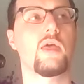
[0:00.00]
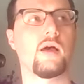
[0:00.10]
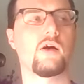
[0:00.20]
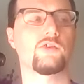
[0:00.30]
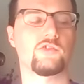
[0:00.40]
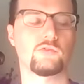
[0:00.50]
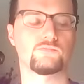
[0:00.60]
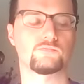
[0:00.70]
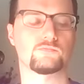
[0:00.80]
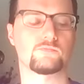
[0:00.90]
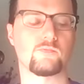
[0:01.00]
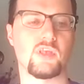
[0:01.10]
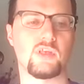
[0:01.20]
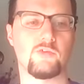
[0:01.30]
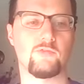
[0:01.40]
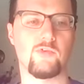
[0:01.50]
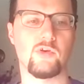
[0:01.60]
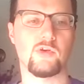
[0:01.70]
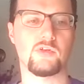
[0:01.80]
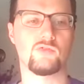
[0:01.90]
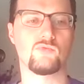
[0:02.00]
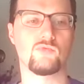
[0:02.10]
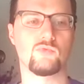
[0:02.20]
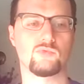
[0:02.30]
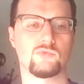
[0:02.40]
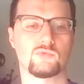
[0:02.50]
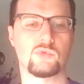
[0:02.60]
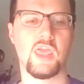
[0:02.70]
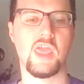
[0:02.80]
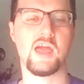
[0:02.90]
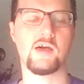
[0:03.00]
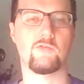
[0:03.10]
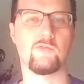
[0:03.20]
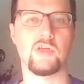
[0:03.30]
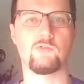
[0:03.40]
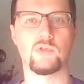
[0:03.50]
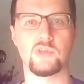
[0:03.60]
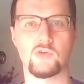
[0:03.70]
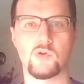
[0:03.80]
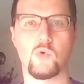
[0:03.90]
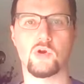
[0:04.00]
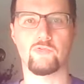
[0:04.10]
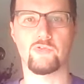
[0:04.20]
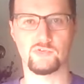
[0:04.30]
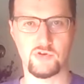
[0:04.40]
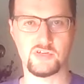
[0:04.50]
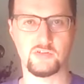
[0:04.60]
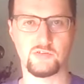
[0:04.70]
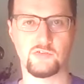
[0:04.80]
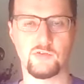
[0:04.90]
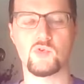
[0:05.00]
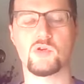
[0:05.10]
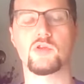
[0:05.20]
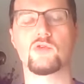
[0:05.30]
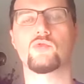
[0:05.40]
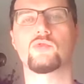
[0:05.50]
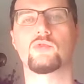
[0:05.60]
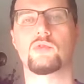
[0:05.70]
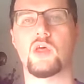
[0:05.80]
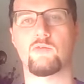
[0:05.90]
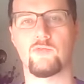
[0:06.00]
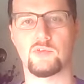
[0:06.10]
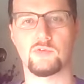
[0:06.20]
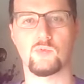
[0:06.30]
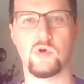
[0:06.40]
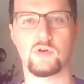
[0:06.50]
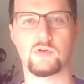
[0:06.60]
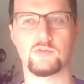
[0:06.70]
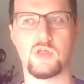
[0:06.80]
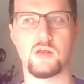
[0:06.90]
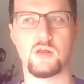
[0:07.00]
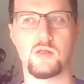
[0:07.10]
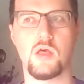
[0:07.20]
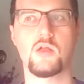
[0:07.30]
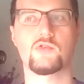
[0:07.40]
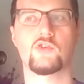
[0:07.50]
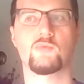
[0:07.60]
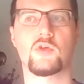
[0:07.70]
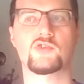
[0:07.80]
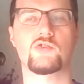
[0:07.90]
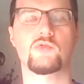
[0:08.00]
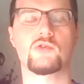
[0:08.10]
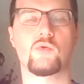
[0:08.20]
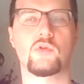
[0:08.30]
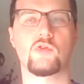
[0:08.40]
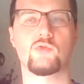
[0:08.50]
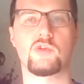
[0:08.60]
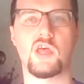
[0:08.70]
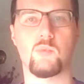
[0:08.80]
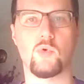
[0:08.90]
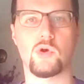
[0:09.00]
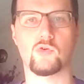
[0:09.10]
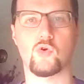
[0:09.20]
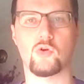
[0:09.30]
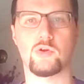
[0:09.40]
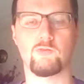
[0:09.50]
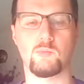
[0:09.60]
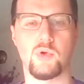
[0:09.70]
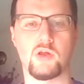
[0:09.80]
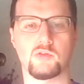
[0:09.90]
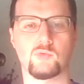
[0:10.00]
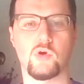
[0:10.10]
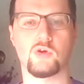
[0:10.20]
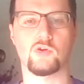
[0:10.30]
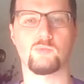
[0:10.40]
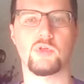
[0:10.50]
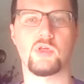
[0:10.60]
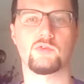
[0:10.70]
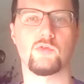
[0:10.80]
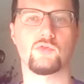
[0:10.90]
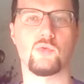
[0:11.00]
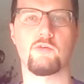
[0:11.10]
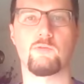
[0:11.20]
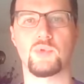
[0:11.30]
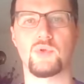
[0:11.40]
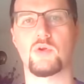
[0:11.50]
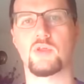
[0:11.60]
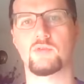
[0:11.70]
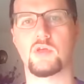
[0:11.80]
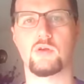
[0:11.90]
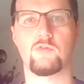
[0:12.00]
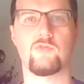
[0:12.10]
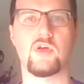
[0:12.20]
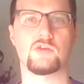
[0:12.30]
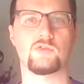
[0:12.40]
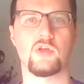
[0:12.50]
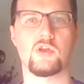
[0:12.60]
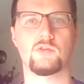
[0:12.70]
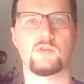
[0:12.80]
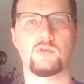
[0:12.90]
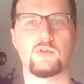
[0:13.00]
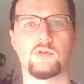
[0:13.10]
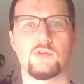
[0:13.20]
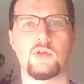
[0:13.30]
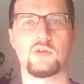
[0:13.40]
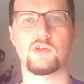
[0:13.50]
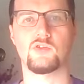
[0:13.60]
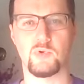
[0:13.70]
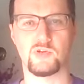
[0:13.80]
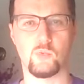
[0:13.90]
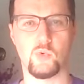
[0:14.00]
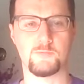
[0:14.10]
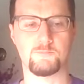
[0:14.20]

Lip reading: Also, if you have a really good water filtration system, you can use that filtered water instead. Just make sure you don't use tap water or even bottled water, because those will have impurities that could affect your sinuses in a detrimental way.